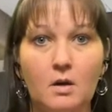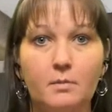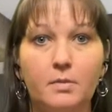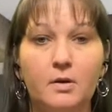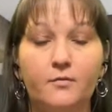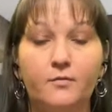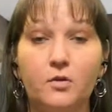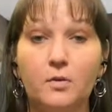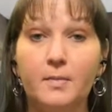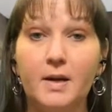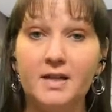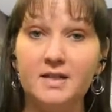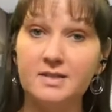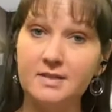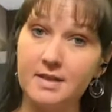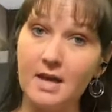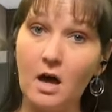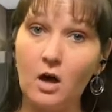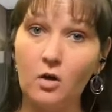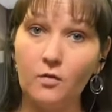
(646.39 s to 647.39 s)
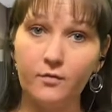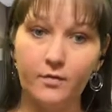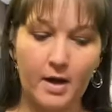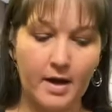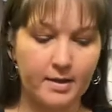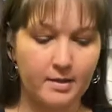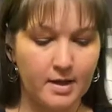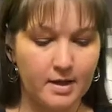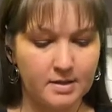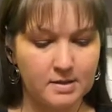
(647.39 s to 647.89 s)
But for myself,
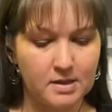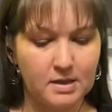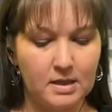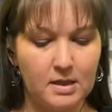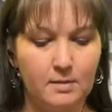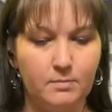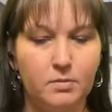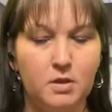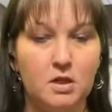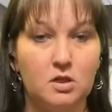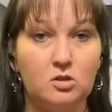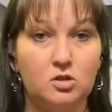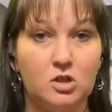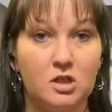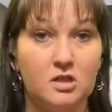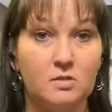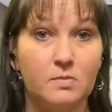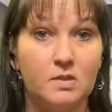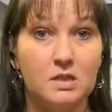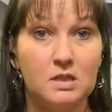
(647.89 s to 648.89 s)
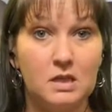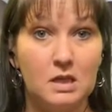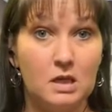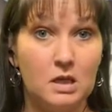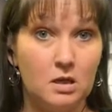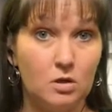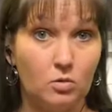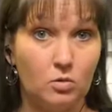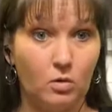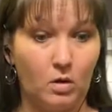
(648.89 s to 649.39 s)
I like to keep the adjustments
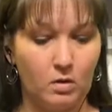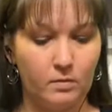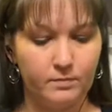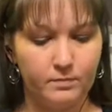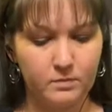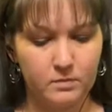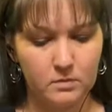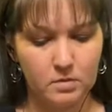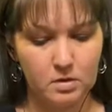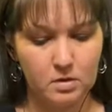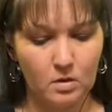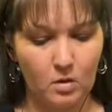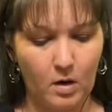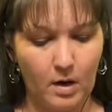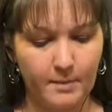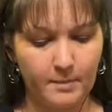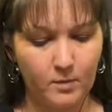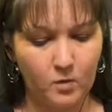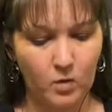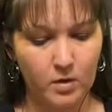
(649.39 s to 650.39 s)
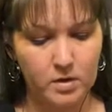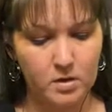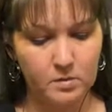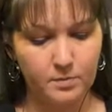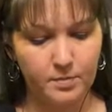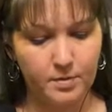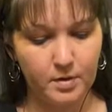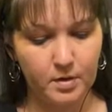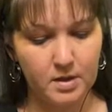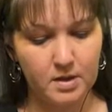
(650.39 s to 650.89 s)
equal. So I'm going
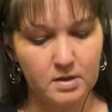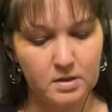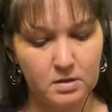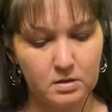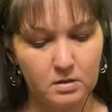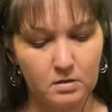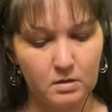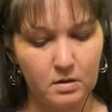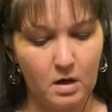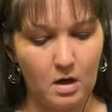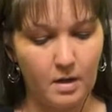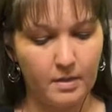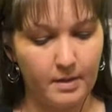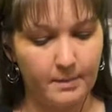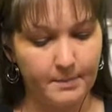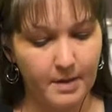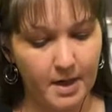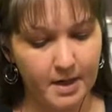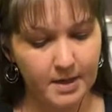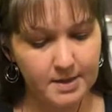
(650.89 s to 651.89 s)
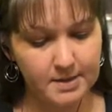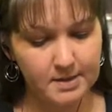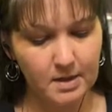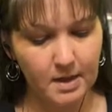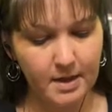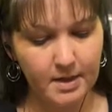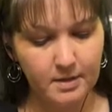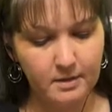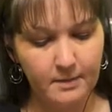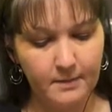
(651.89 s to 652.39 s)
to put it on the minus
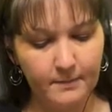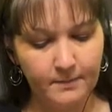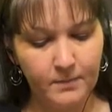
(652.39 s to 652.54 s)
sign.